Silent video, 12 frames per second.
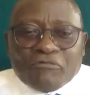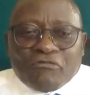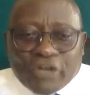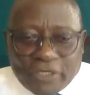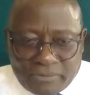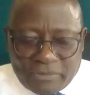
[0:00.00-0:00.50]

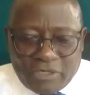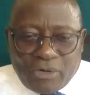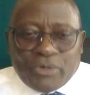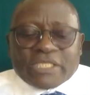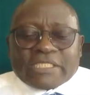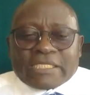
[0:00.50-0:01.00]
value
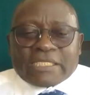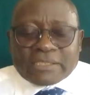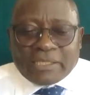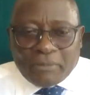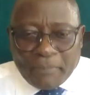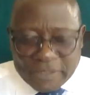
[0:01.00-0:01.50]
on a
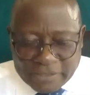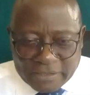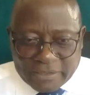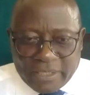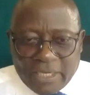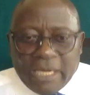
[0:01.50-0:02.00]
sustainable
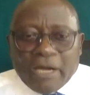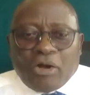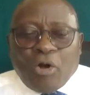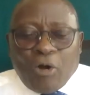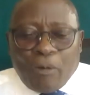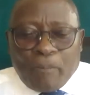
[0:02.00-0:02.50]
basis.
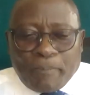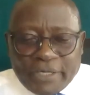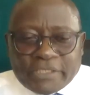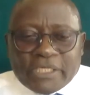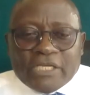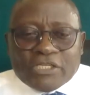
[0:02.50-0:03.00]

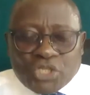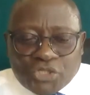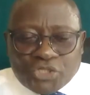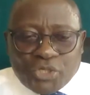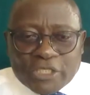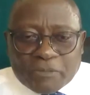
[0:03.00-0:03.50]
Corporate
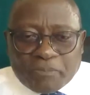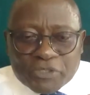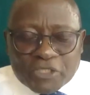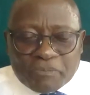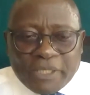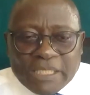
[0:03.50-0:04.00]
social
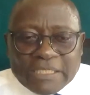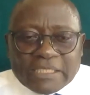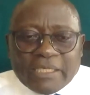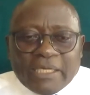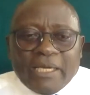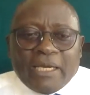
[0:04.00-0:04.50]

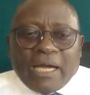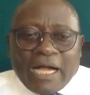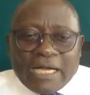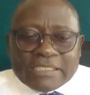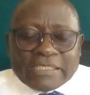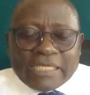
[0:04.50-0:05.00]
responsibility
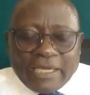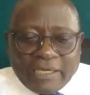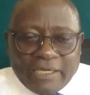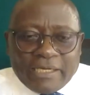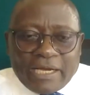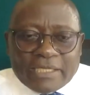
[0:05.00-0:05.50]
has,
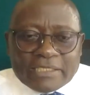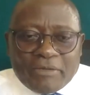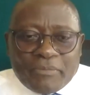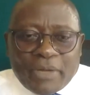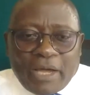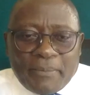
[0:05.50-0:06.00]
again, as
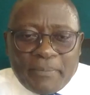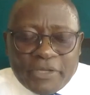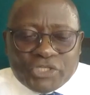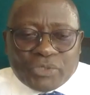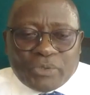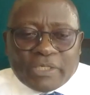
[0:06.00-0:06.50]
I, I
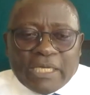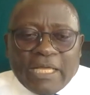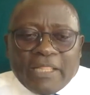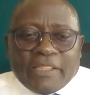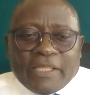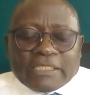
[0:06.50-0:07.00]

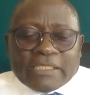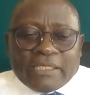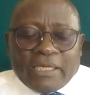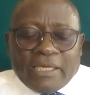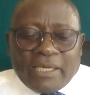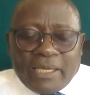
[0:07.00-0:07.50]
mentioned, that
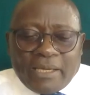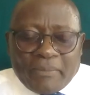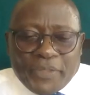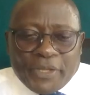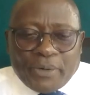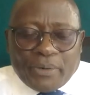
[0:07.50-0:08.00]
the
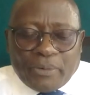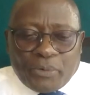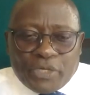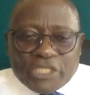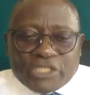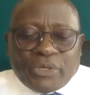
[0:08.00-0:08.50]

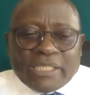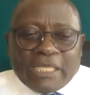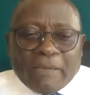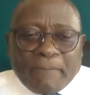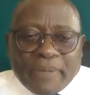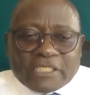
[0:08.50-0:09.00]
reason they
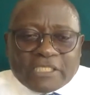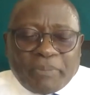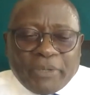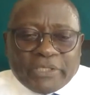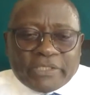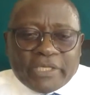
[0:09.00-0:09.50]

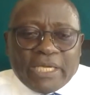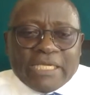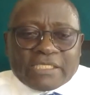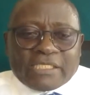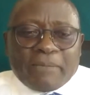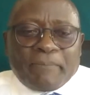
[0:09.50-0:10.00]
participate
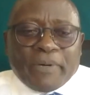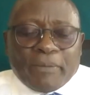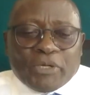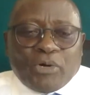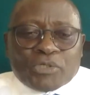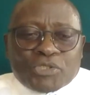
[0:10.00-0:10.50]
is simply
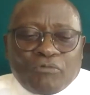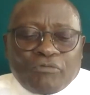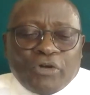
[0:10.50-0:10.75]
because of